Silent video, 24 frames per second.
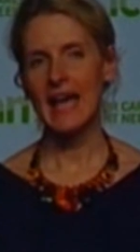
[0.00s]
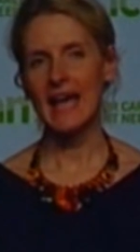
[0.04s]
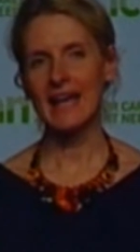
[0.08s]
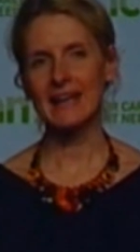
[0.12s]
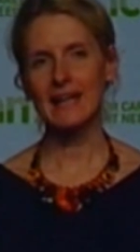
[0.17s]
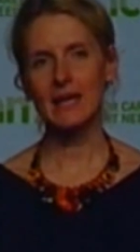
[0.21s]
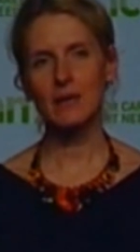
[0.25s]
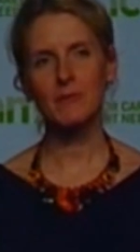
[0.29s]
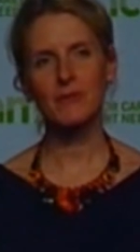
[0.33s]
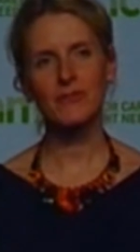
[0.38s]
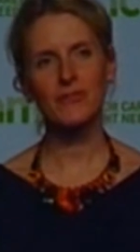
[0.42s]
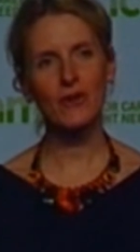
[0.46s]

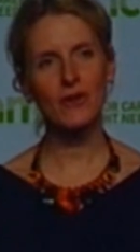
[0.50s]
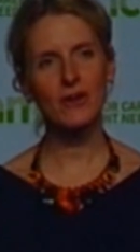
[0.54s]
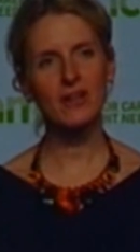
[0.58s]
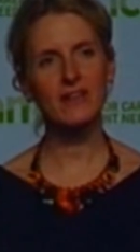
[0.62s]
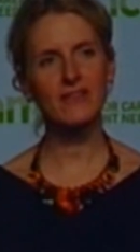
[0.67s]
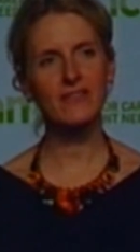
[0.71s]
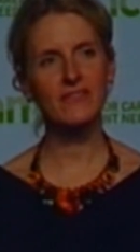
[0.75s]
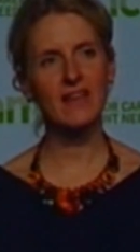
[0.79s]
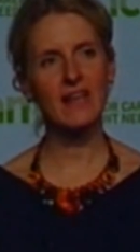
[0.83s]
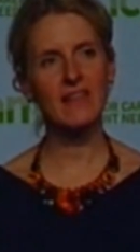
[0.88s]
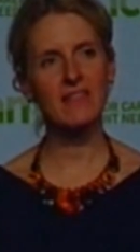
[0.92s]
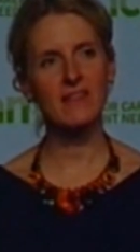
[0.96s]
And I'm sorry
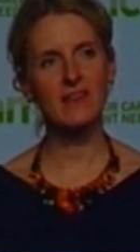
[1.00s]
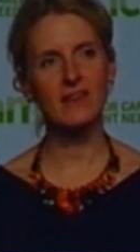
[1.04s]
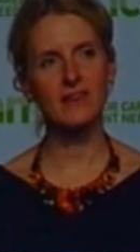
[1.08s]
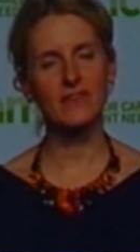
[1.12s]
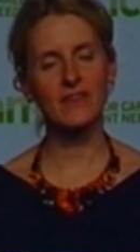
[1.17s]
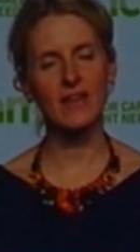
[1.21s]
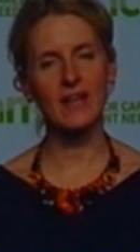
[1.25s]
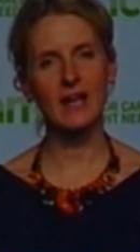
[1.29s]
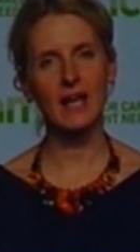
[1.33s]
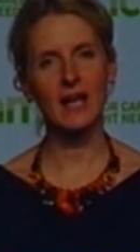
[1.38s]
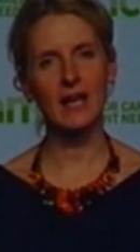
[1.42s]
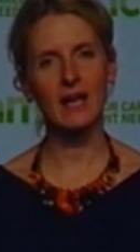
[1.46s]
to say
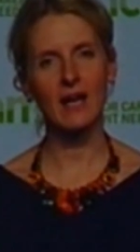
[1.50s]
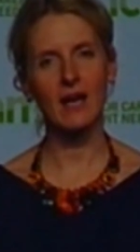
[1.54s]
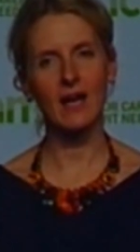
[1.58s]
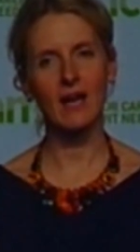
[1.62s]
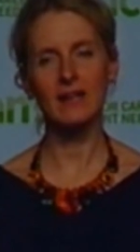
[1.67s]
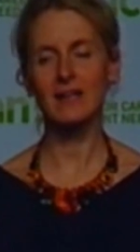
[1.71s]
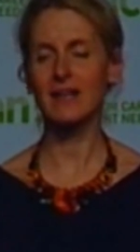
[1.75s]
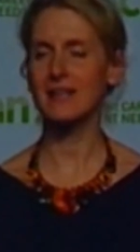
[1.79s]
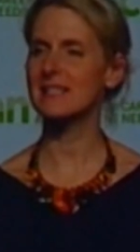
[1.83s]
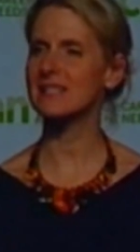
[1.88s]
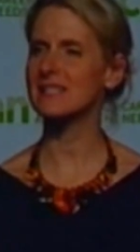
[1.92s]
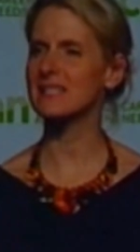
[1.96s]
this, and
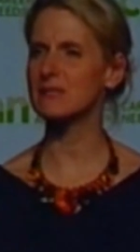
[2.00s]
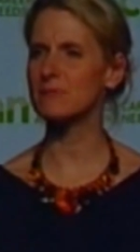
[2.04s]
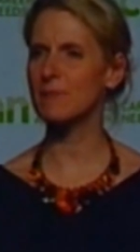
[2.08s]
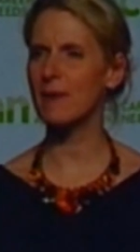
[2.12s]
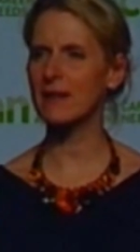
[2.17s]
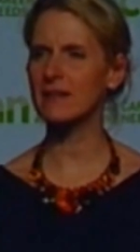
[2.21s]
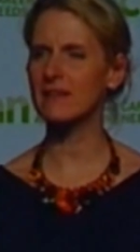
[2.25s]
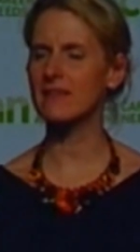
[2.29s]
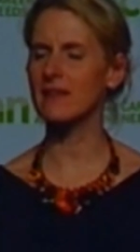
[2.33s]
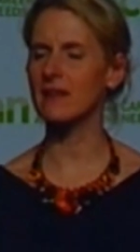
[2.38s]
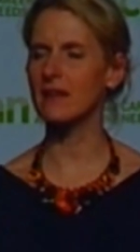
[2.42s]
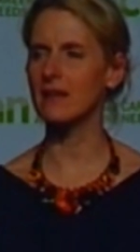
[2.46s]
I
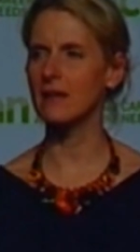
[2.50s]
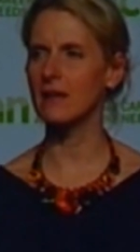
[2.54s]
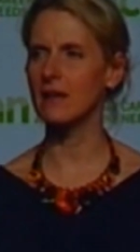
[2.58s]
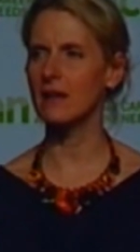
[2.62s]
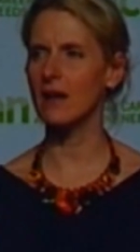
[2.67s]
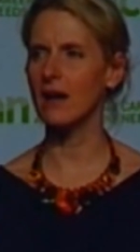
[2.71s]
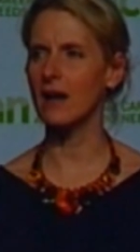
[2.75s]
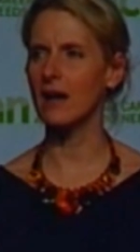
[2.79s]
suspect that